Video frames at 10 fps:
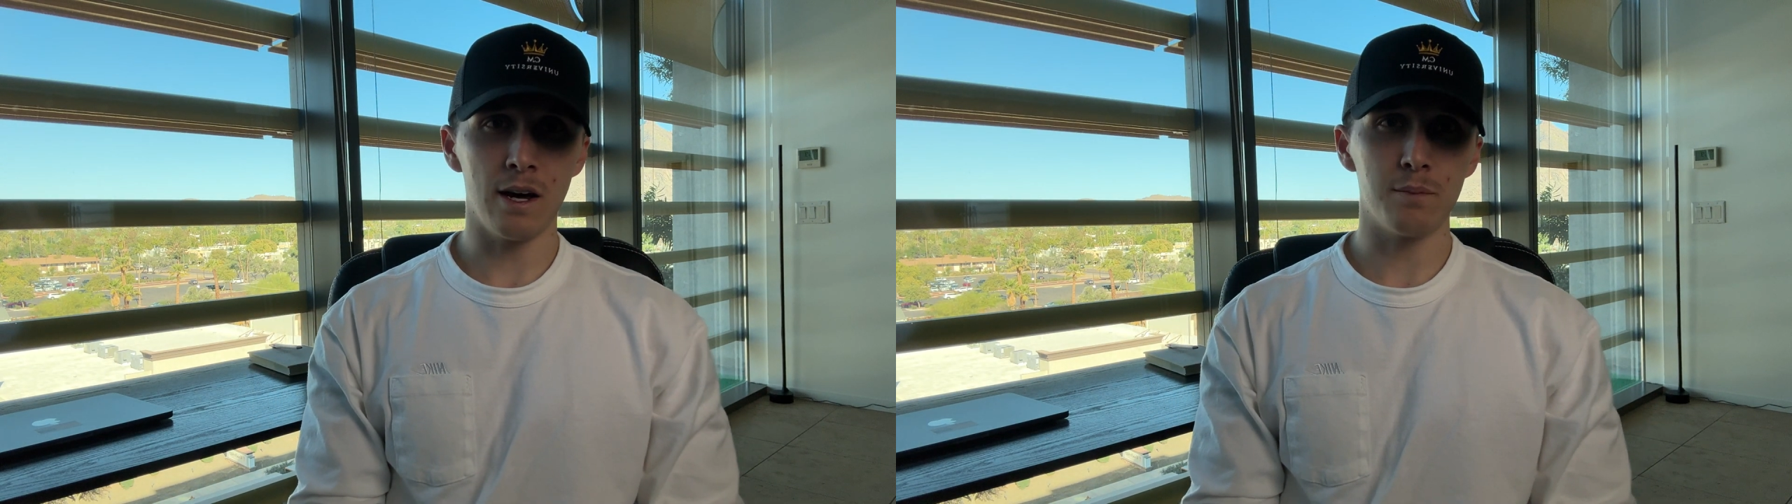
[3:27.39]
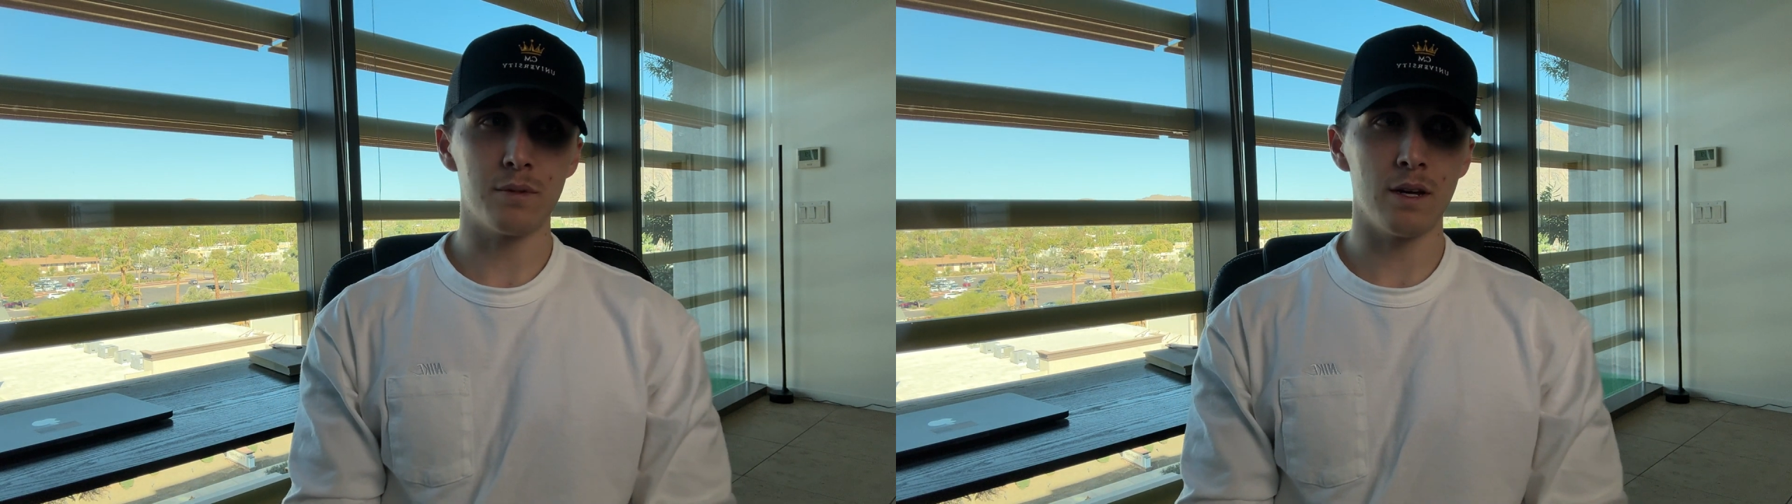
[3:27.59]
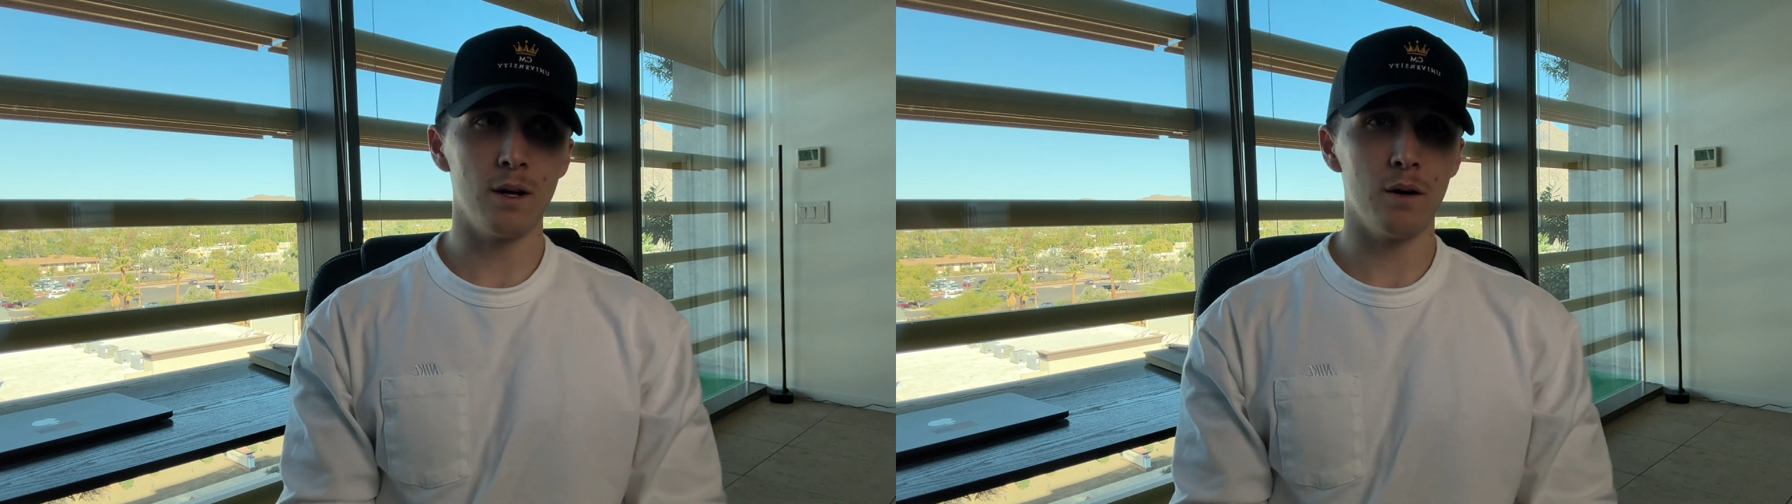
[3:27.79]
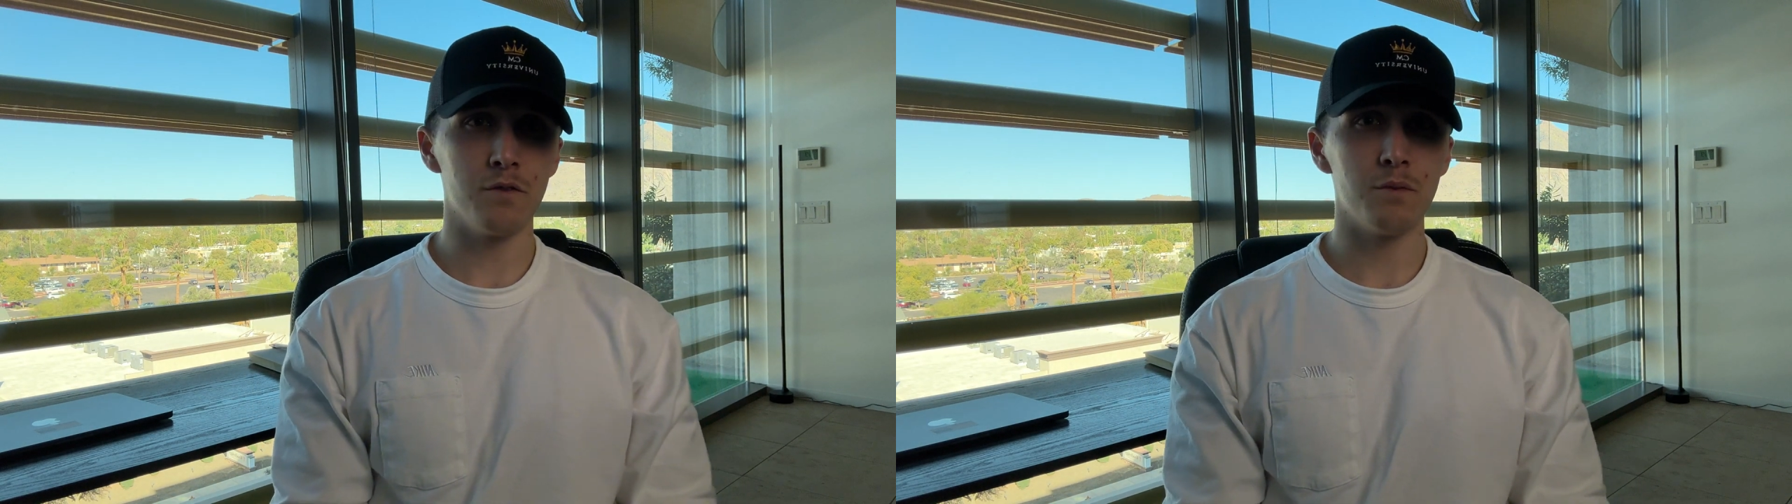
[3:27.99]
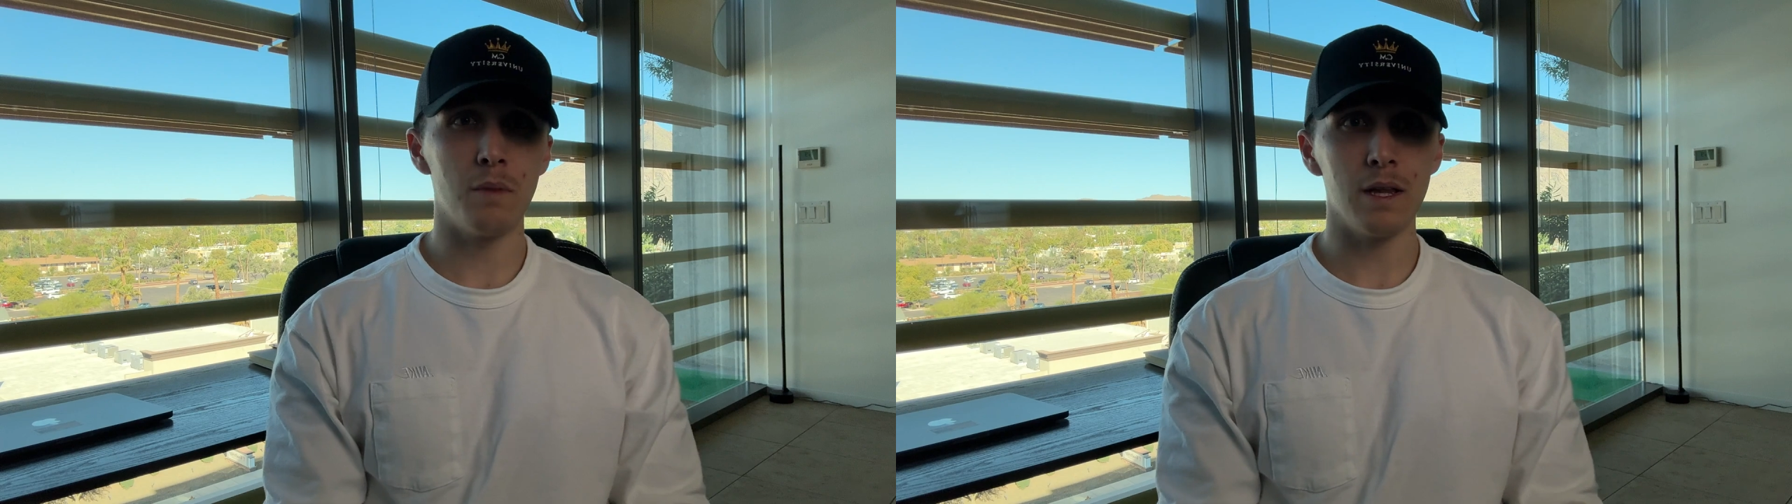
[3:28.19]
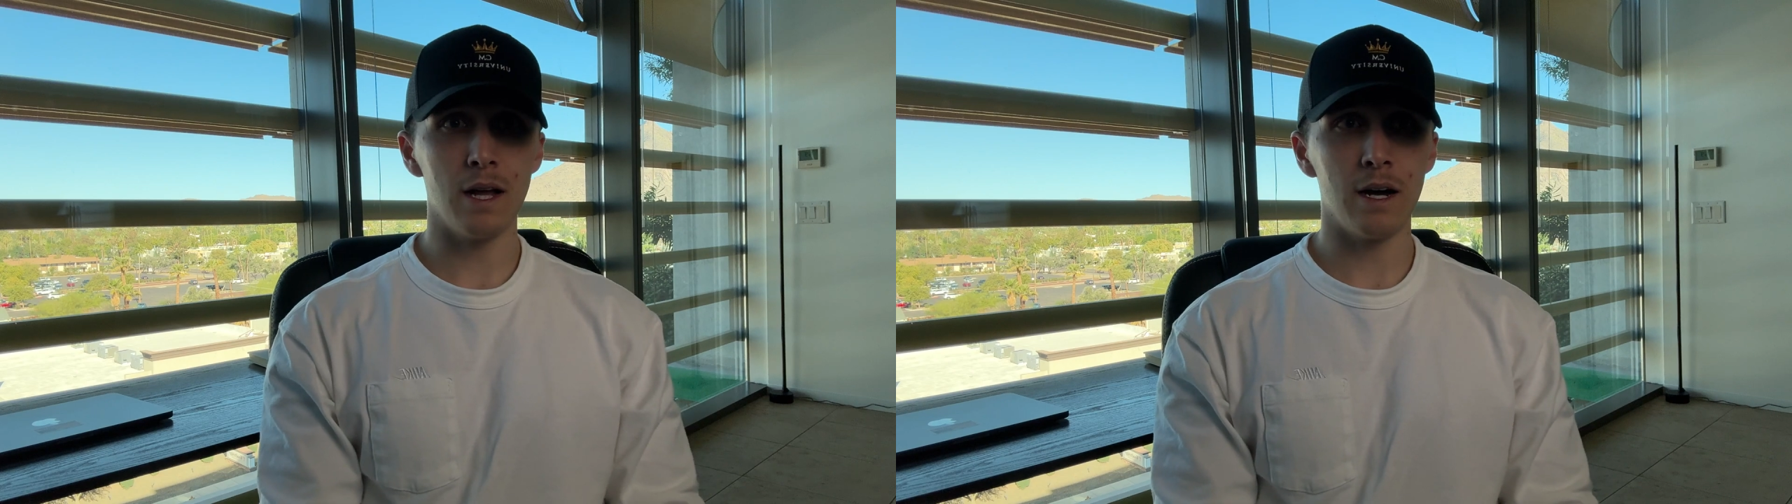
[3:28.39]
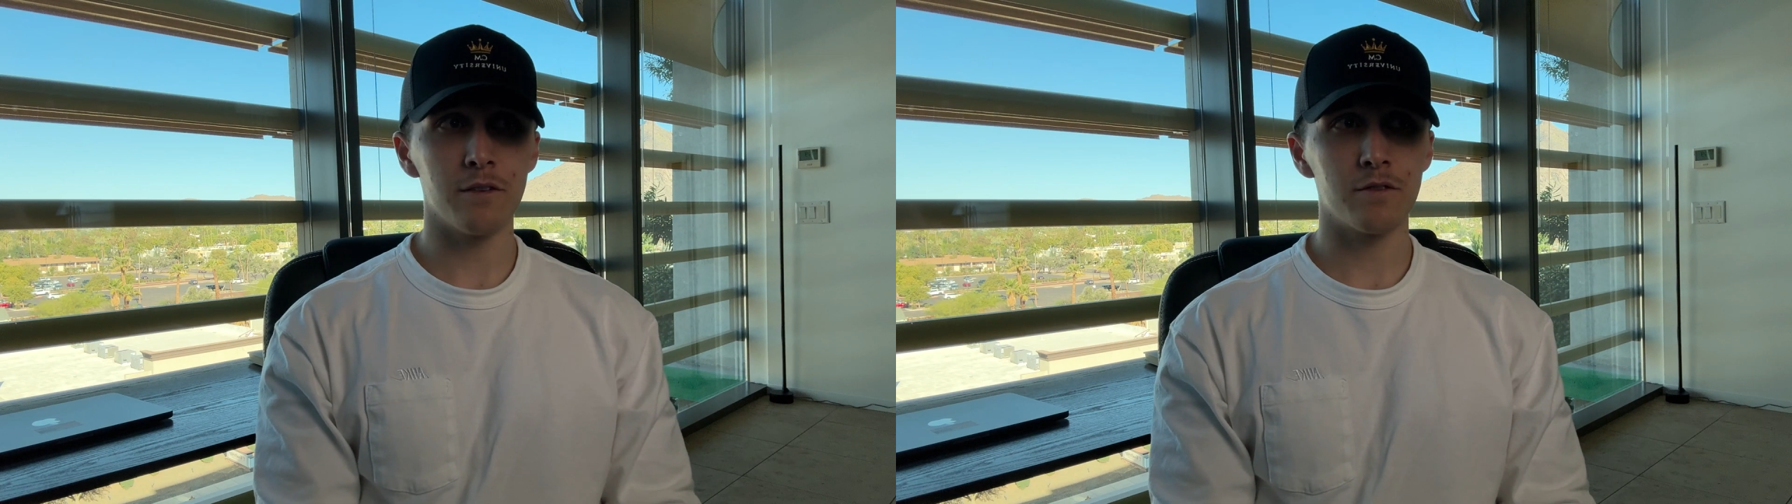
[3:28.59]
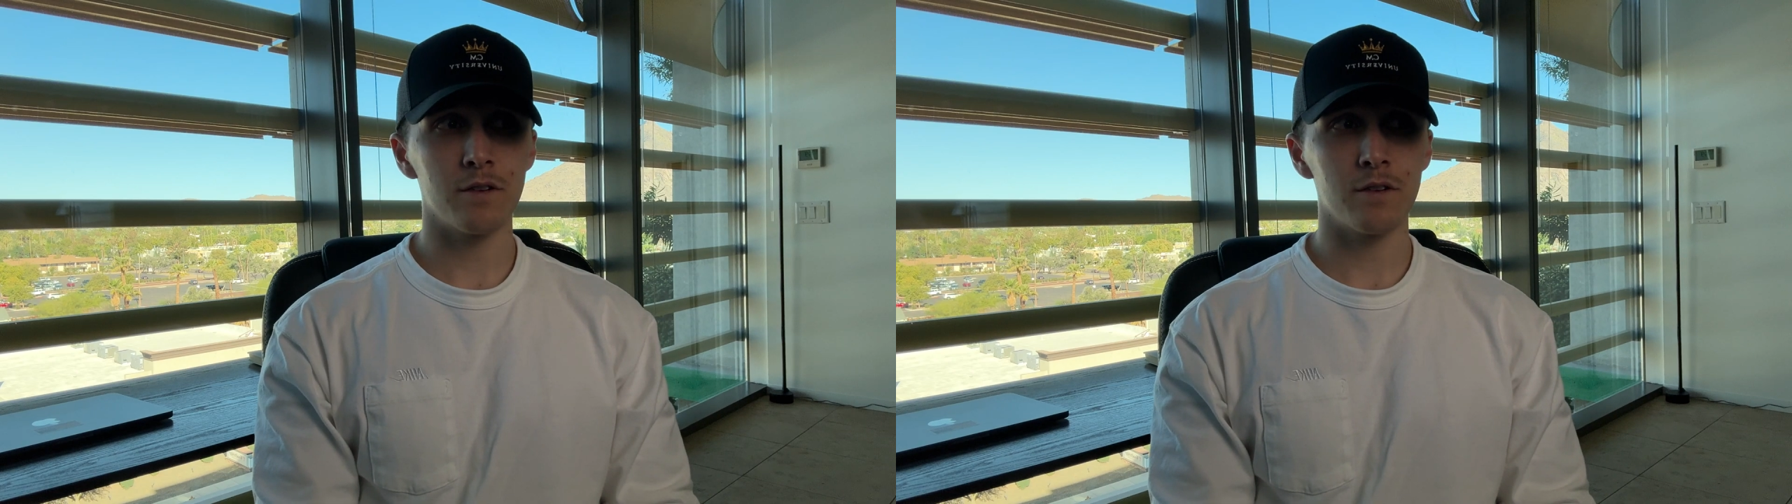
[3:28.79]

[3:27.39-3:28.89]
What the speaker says: update of my life.